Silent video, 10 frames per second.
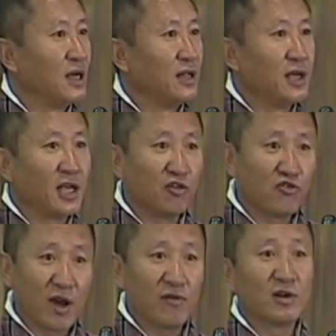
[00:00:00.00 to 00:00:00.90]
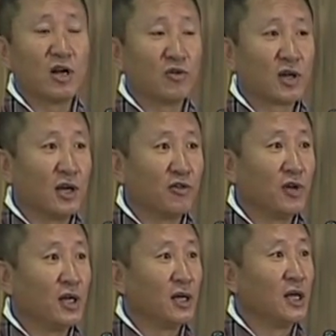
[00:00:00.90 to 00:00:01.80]
They can travel around the
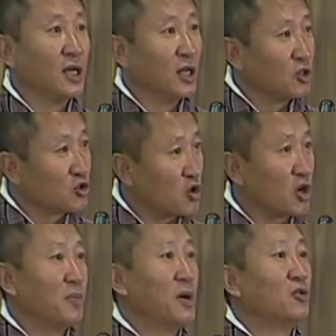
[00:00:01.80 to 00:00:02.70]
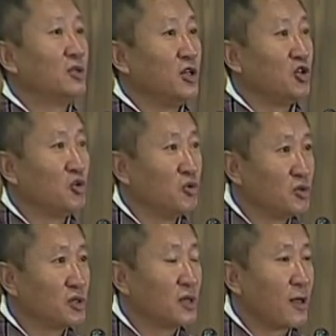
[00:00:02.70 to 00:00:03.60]
country, talk about the
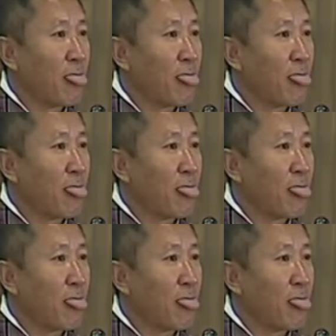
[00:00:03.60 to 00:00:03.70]
issues.